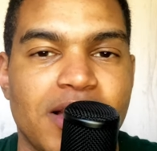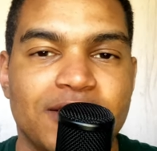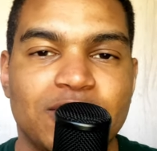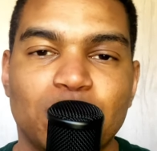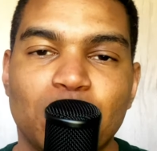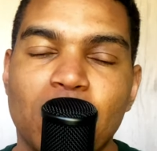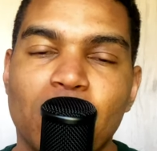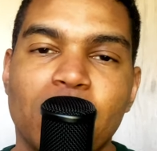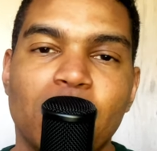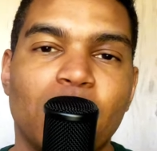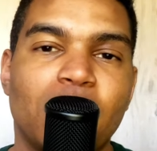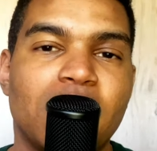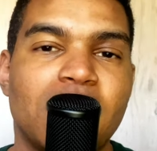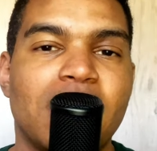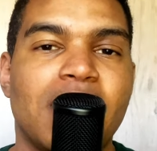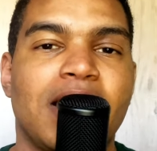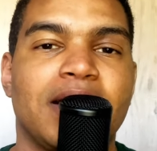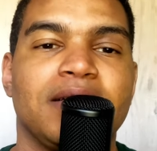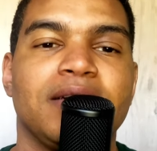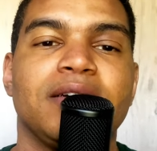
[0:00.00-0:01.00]
That's where we
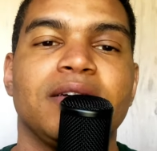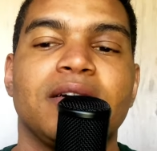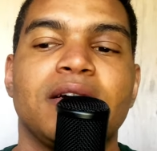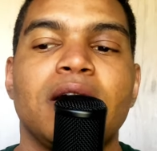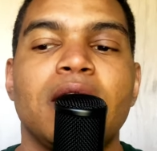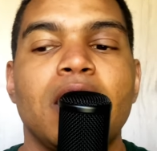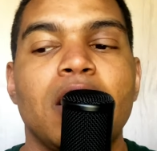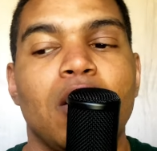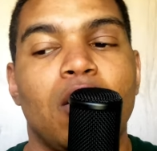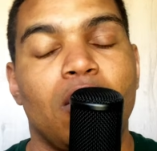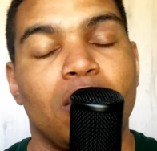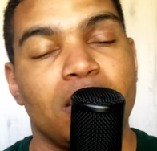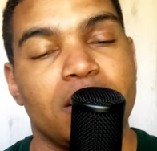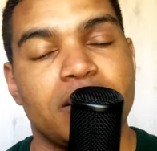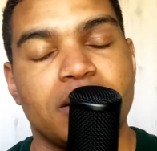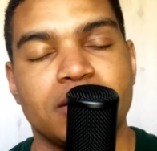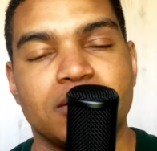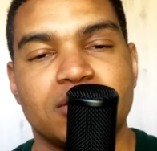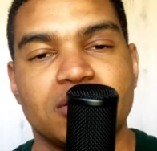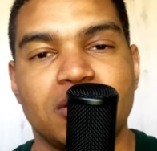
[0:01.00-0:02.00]
were under
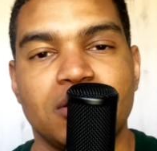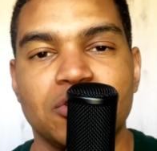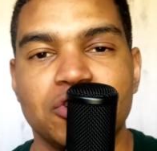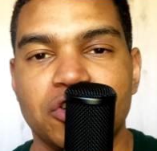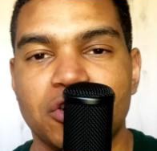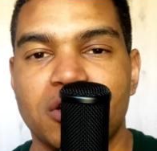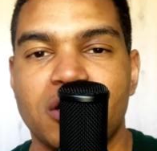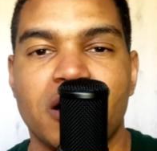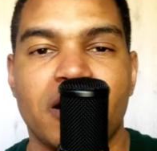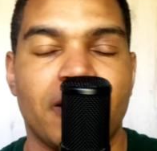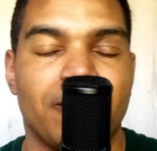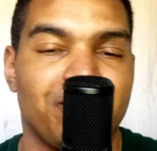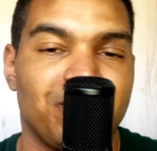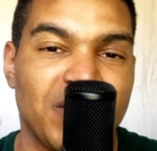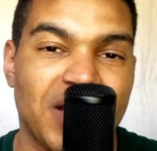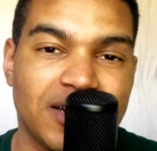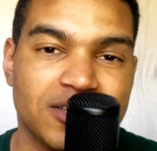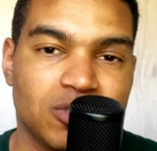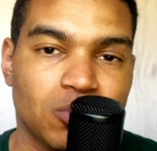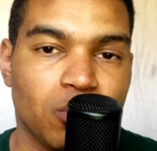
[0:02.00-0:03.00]
Ole Gunnar Solskjaer,
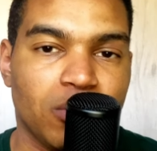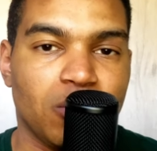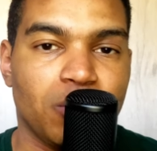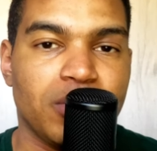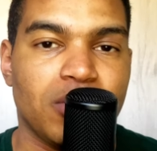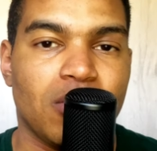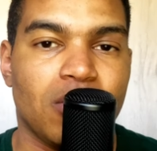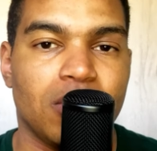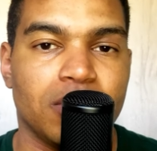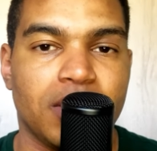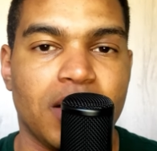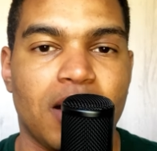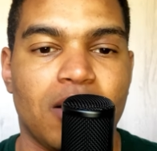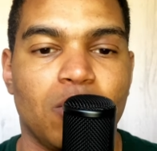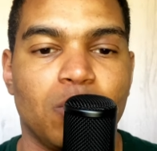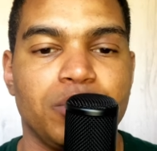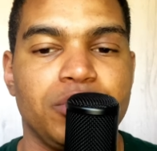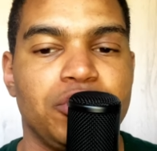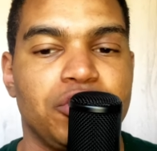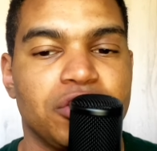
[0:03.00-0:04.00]
and that's where we are
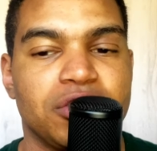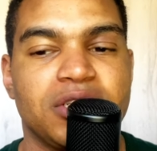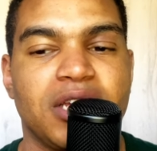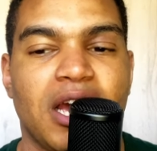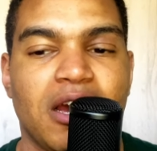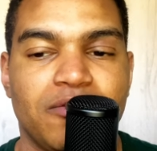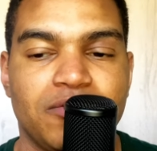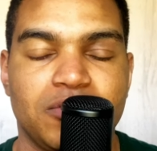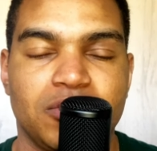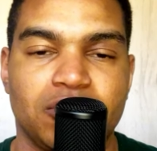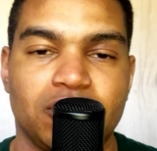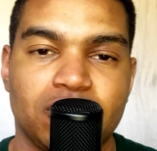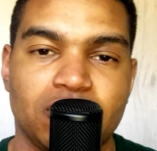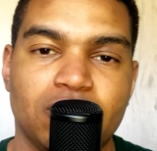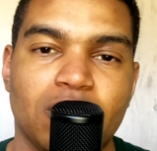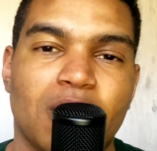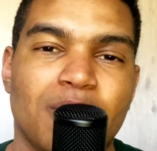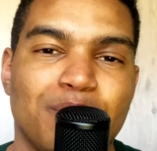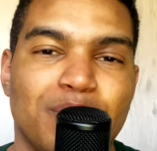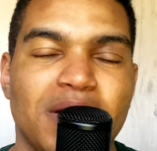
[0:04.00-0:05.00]
now. We just have to
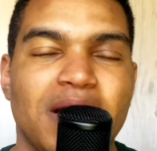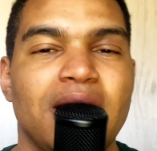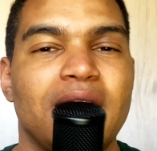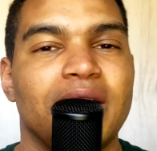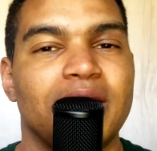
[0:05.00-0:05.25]
stop